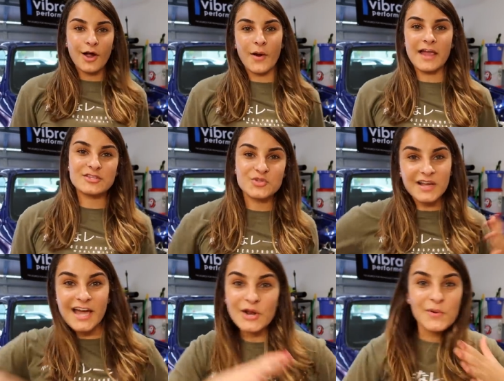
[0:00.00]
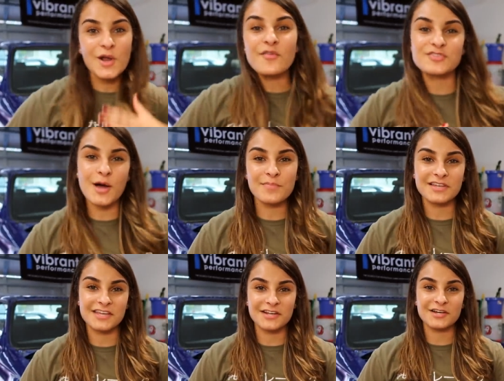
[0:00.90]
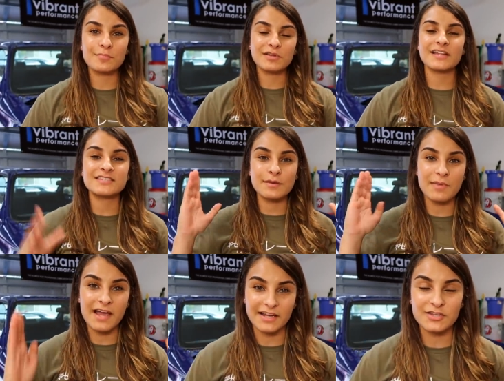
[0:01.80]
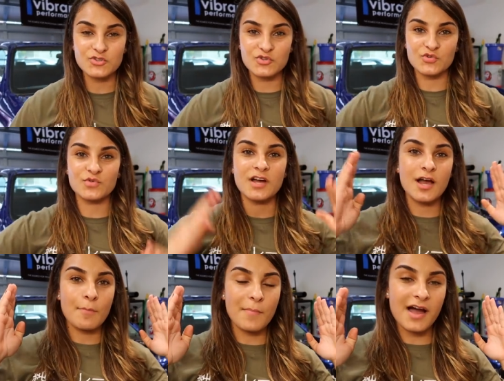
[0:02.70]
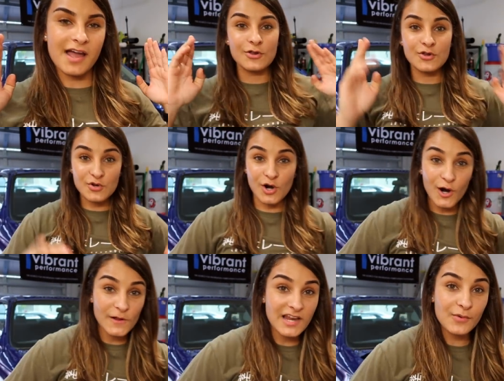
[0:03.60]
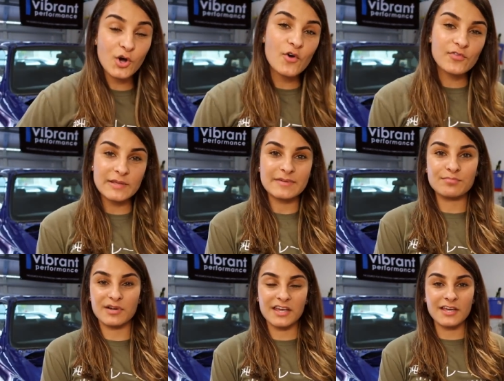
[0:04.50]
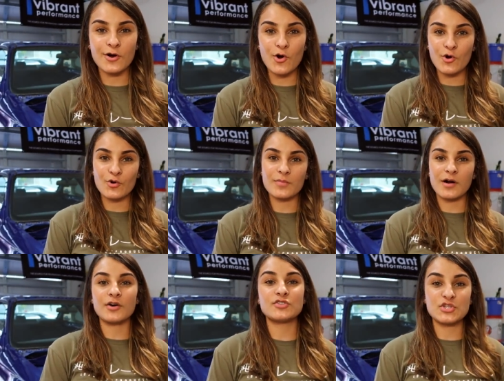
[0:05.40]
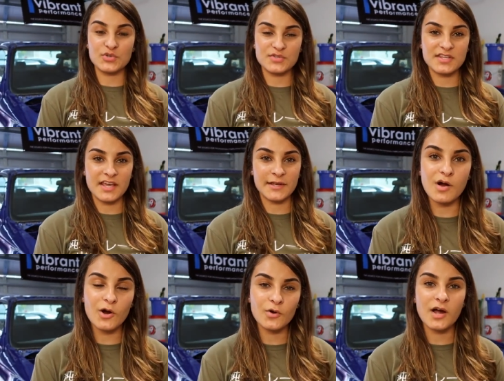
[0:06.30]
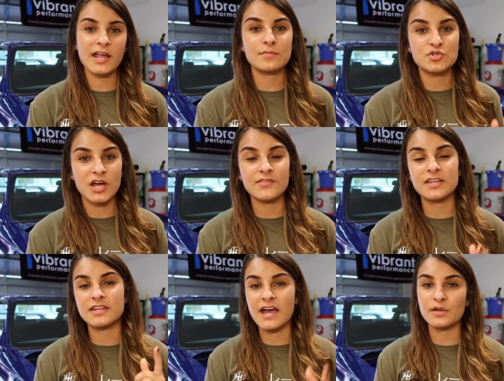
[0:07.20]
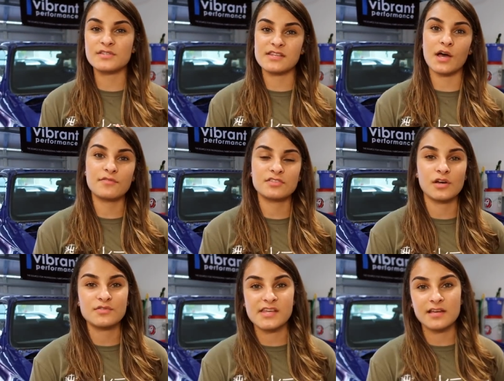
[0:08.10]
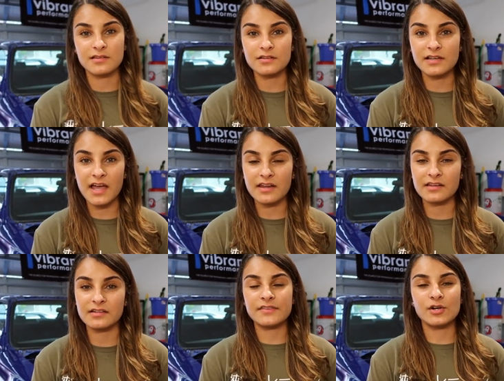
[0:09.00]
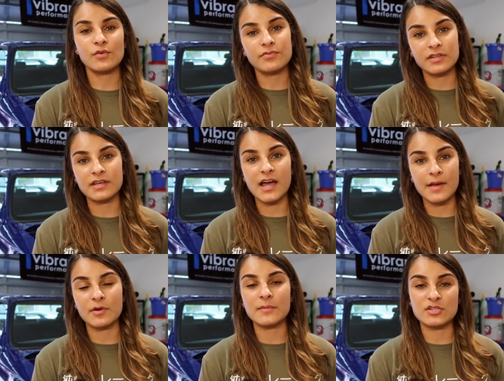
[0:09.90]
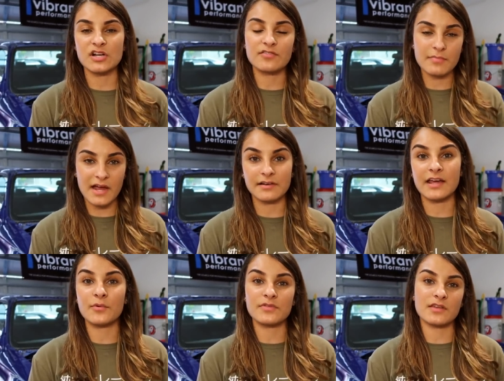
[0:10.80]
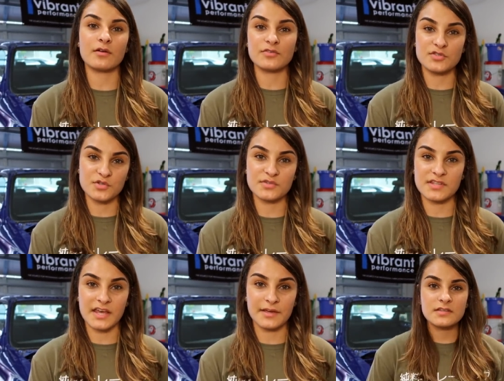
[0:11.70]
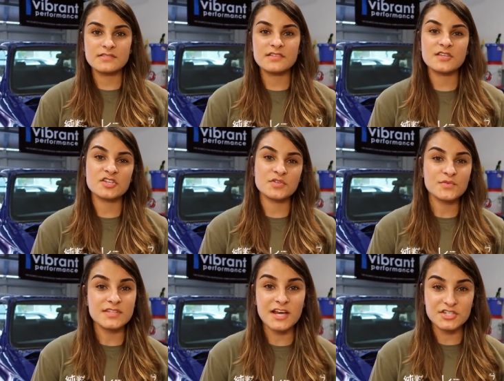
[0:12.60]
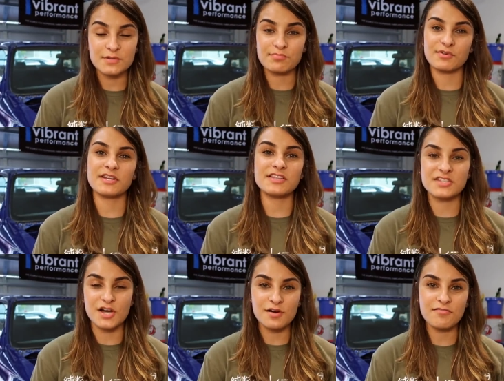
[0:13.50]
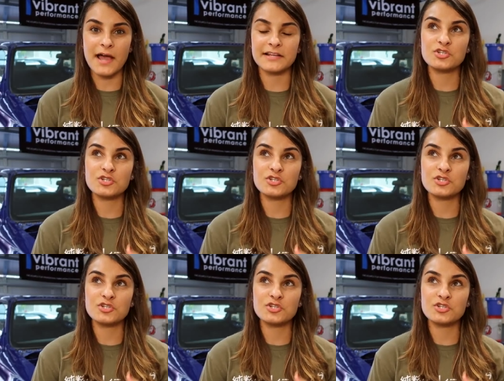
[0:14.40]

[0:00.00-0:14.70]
All right, so I kind of went off topic here, but let's get back into my new car that I will hopefully be bringing home on Tuesday. Tomorrow I am driving down south to go take a look at it, and then hopefully I am gonna be driving back down with it on Tuesday. This decision was actually pretty tough. I